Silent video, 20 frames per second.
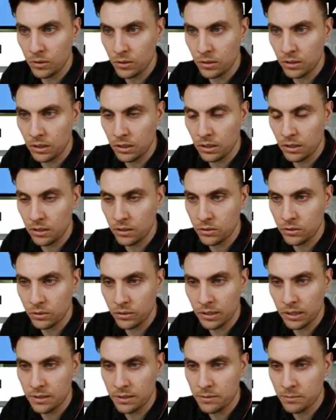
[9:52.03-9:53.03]
the
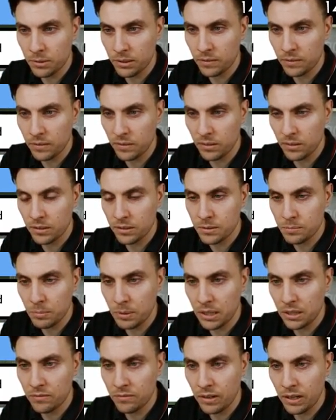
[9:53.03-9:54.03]
togekiss we've got the
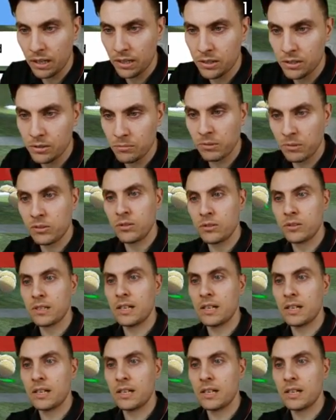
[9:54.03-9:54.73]
speed advantage and we'll just